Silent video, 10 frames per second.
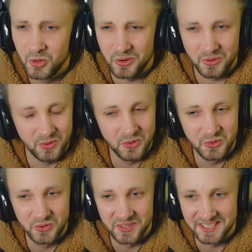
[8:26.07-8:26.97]

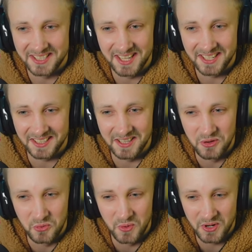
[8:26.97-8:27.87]
Oh, is he getting a
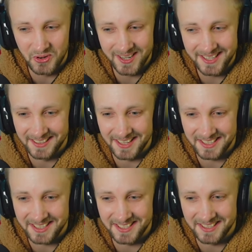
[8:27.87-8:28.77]
little worried that
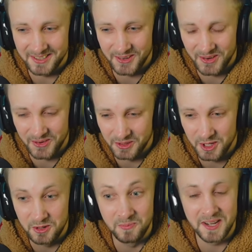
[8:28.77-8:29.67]
she's, you know,
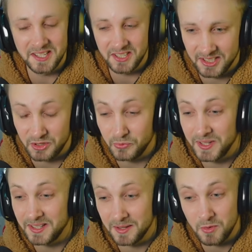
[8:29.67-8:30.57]
too much? She's
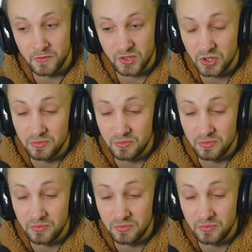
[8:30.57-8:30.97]
winning them over too